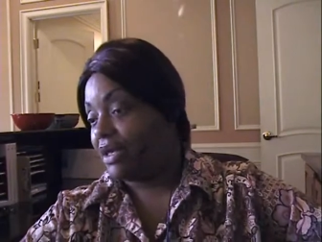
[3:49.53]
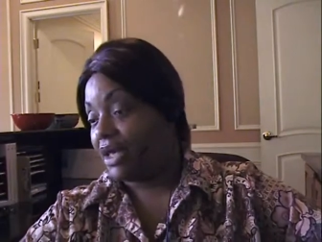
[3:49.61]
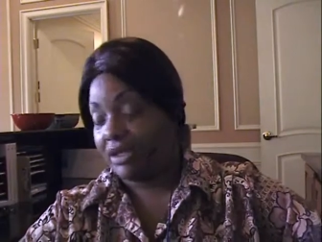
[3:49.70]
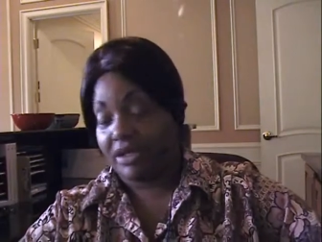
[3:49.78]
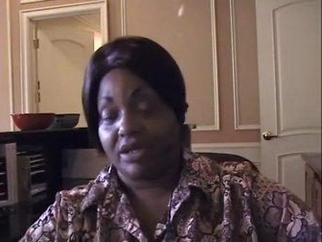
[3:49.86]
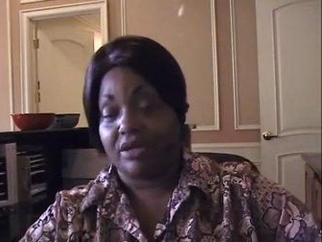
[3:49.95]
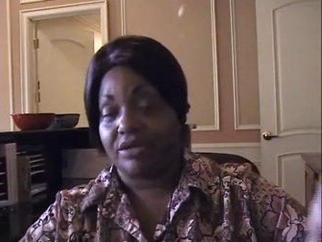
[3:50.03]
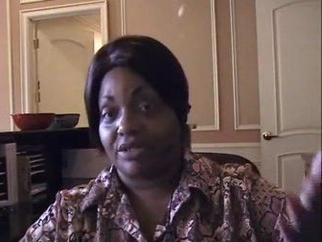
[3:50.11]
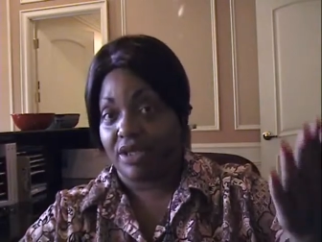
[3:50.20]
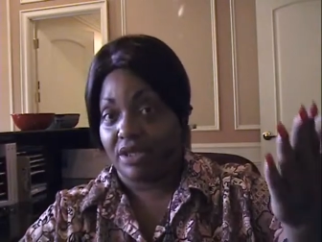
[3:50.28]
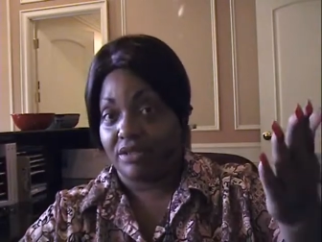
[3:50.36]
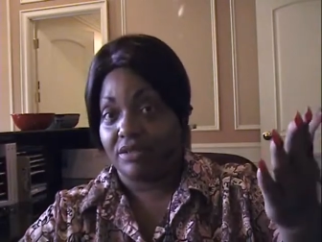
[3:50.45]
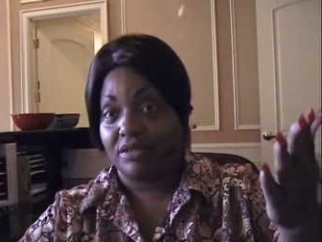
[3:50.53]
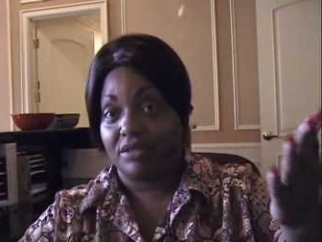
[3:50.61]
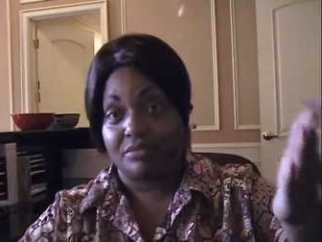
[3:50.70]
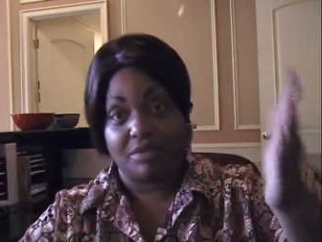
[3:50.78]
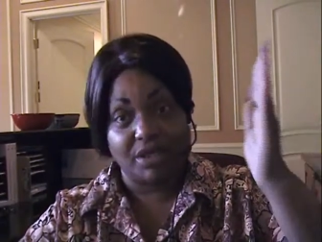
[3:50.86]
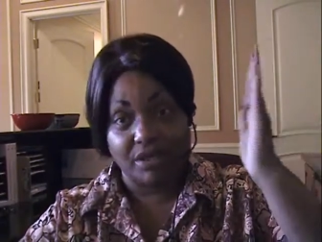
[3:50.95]
And and our sons,
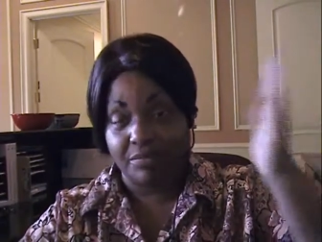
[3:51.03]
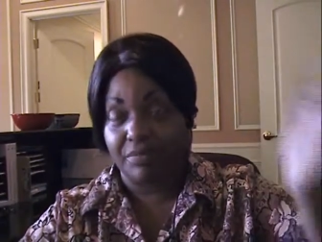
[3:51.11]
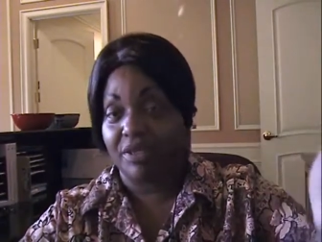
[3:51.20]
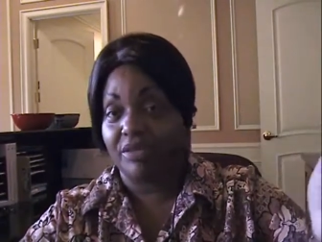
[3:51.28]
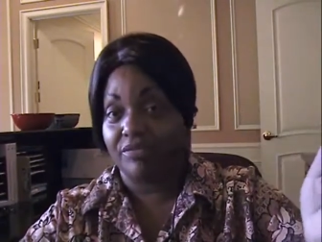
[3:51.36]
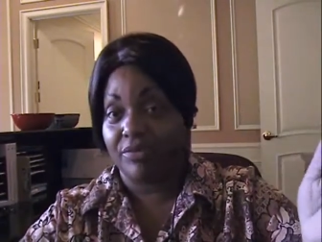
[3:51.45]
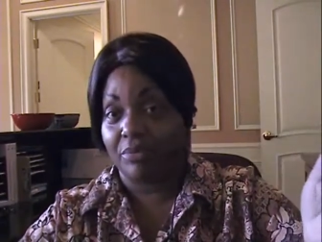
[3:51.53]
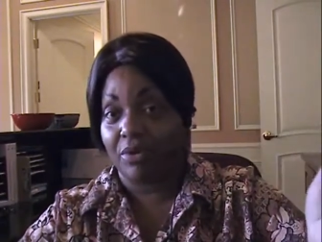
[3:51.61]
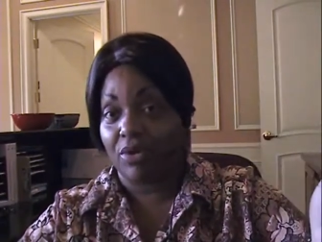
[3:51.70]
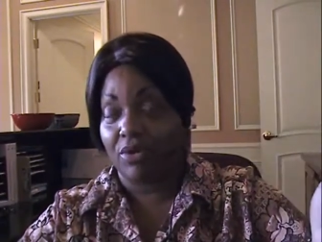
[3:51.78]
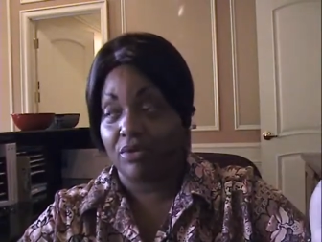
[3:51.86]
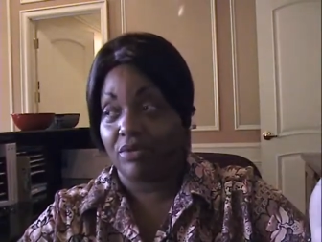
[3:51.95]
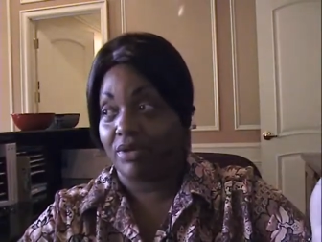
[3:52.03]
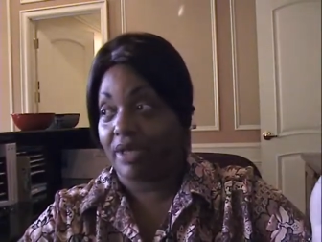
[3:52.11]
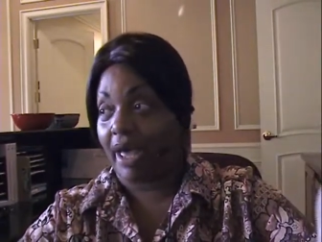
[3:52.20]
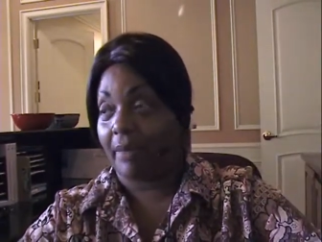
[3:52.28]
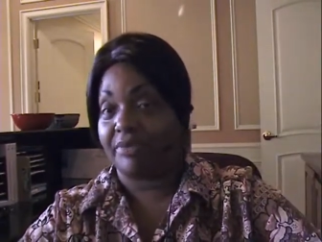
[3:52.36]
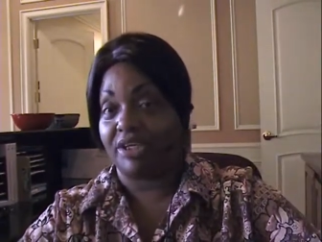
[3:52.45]
be the be the football
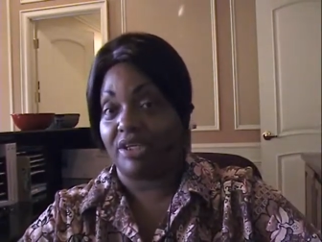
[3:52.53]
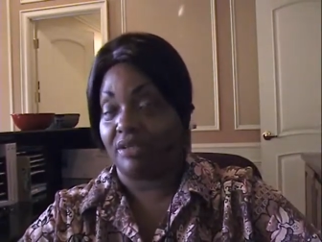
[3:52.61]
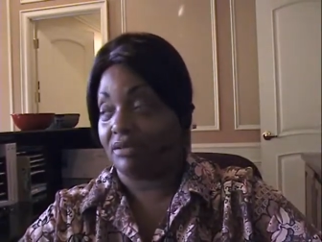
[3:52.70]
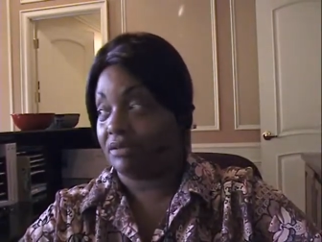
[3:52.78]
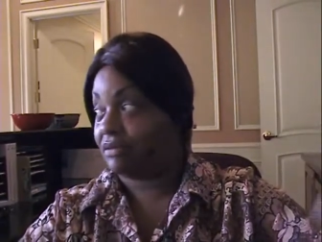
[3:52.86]
captain.